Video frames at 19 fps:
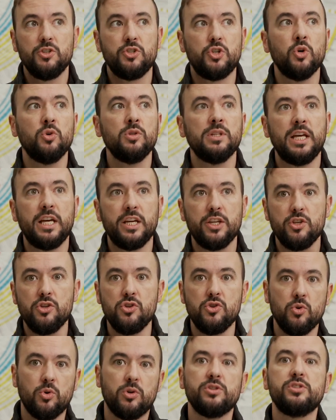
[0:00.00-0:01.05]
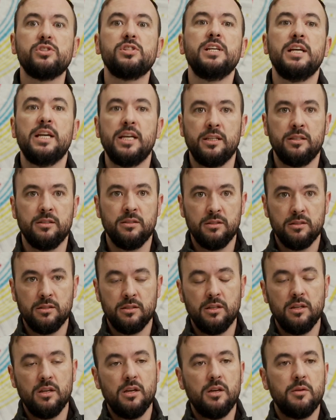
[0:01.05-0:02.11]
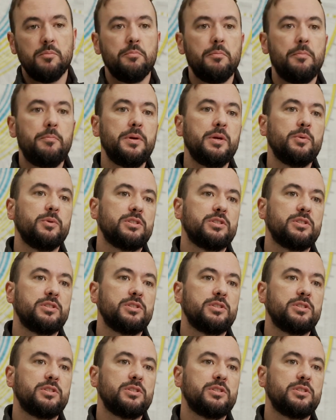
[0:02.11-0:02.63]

Don't let your sin be